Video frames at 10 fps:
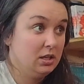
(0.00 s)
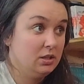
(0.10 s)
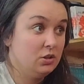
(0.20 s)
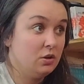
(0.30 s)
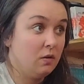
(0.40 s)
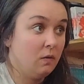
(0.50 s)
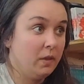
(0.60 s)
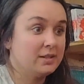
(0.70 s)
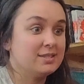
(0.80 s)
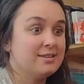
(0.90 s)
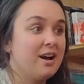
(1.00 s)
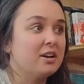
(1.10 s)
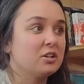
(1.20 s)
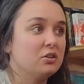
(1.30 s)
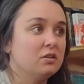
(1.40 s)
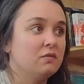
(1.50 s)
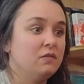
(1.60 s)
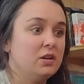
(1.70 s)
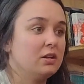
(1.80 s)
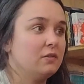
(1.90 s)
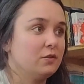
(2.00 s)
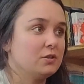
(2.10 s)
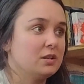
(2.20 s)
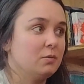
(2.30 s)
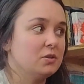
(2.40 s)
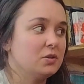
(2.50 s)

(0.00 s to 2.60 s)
That's not a good feeling for someone.